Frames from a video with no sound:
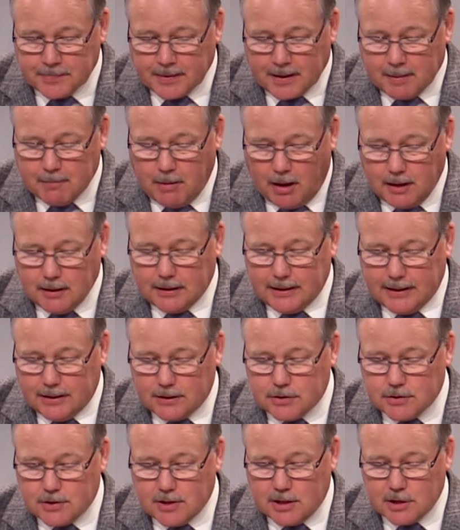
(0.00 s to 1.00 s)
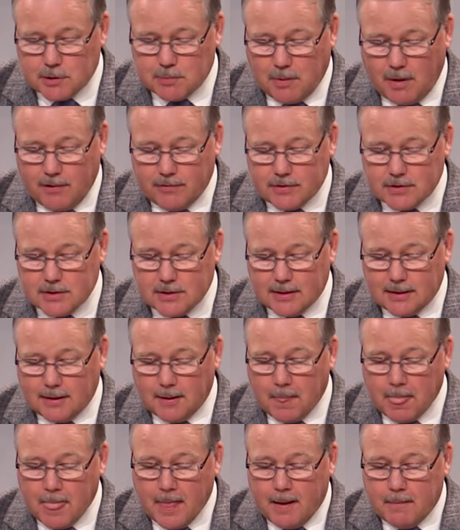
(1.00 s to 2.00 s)
Bodily exercise profits little,
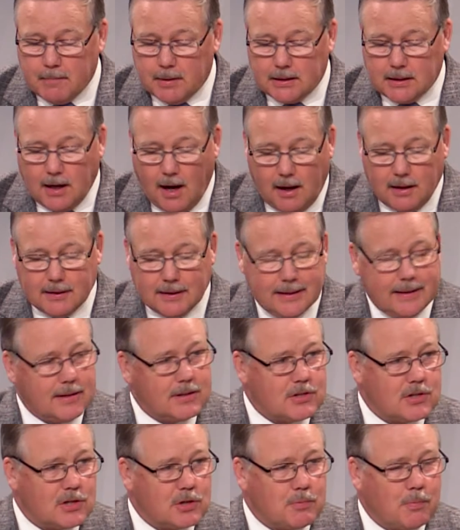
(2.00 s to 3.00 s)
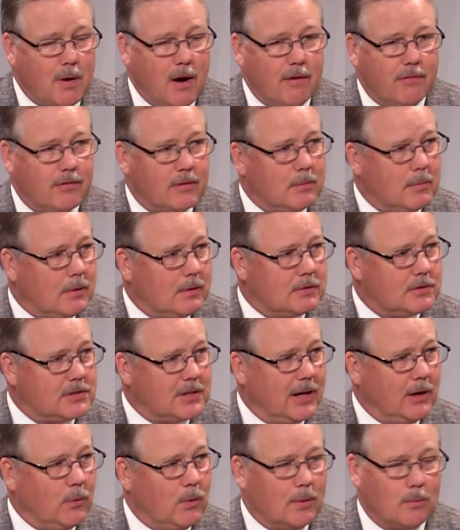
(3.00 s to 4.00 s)
but godliness is profitable. Say
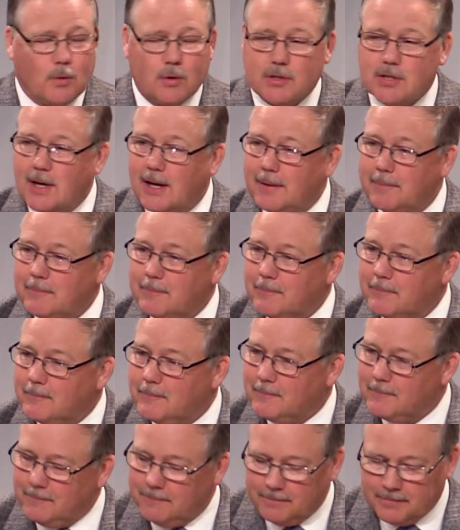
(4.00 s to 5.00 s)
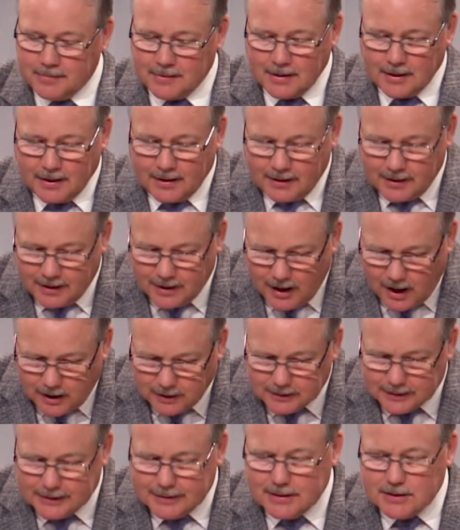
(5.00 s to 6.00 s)
it one more time. Godliness,
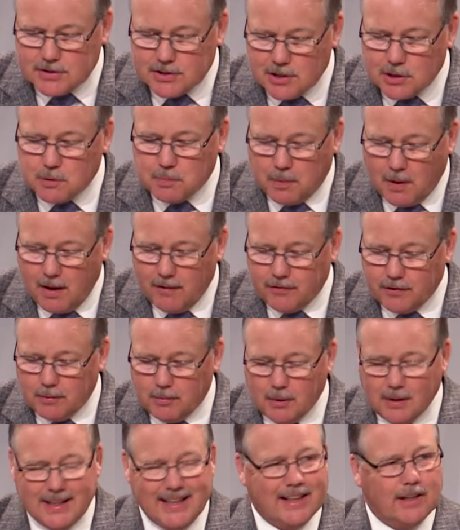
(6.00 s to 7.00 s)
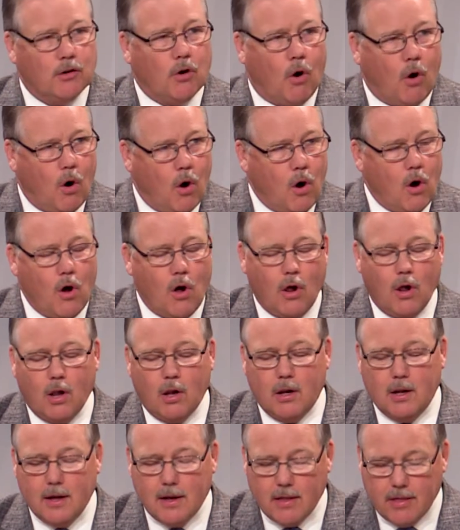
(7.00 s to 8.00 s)
godliness is profitable in
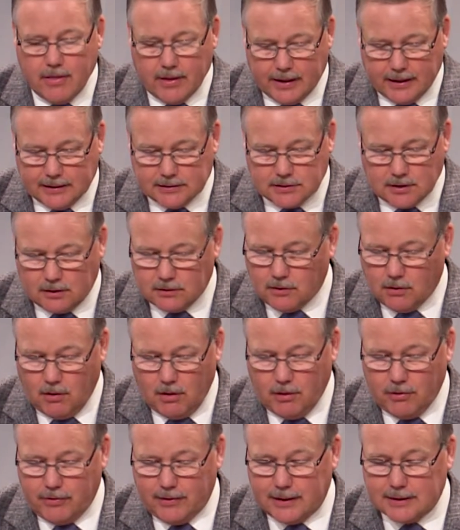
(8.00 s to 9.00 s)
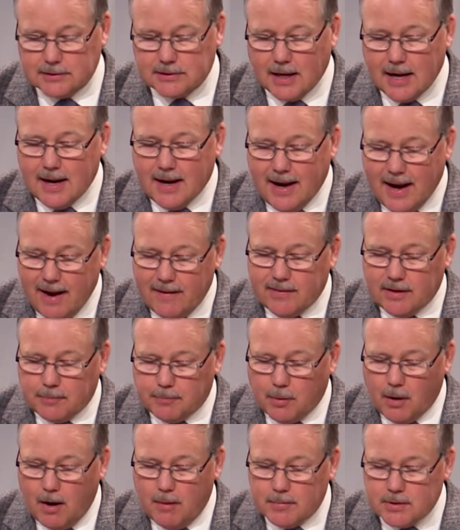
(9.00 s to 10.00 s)
all things, unto all things, having
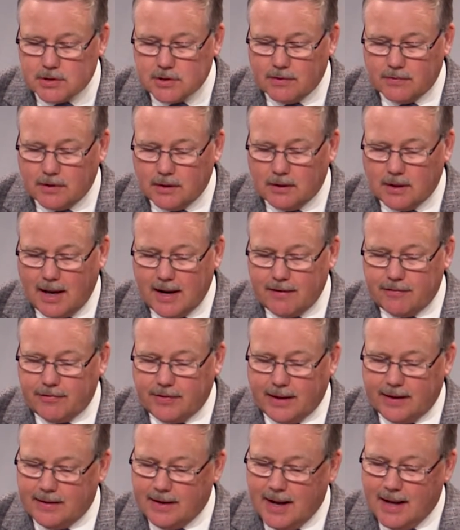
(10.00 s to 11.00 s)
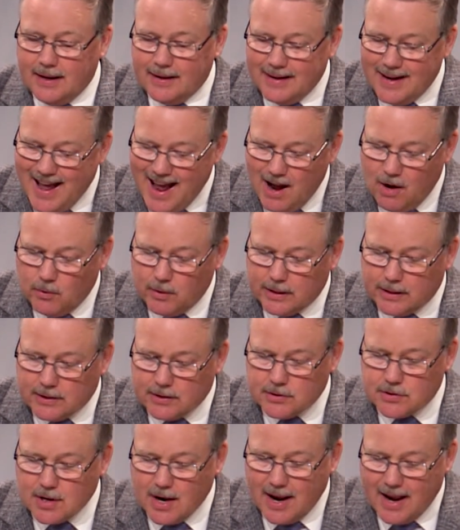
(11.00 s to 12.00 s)
promise of the life that now
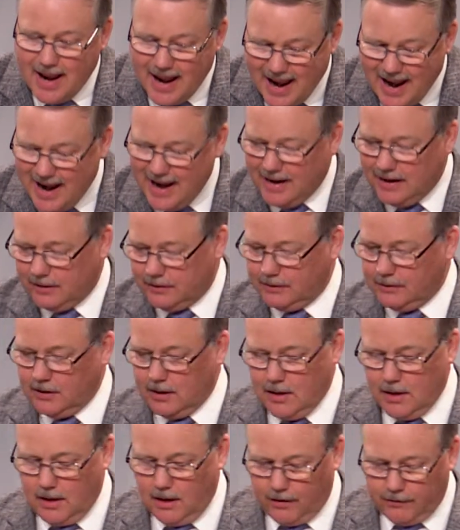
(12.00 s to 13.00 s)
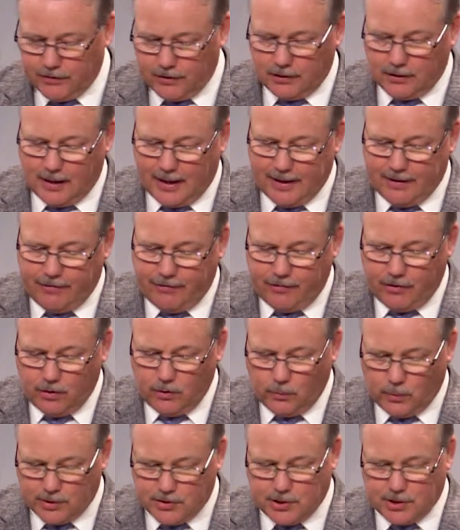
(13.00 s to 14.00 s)
is and of the life
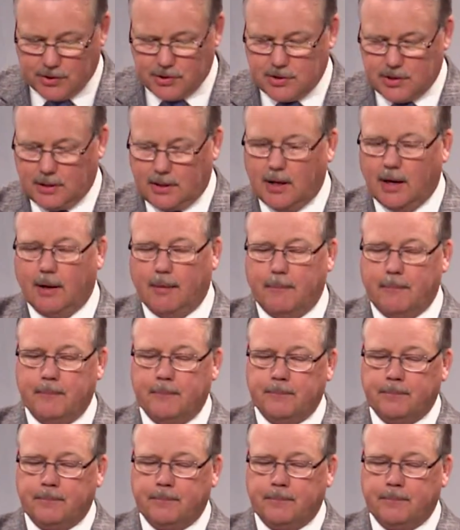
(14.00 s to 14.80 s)
which is to come.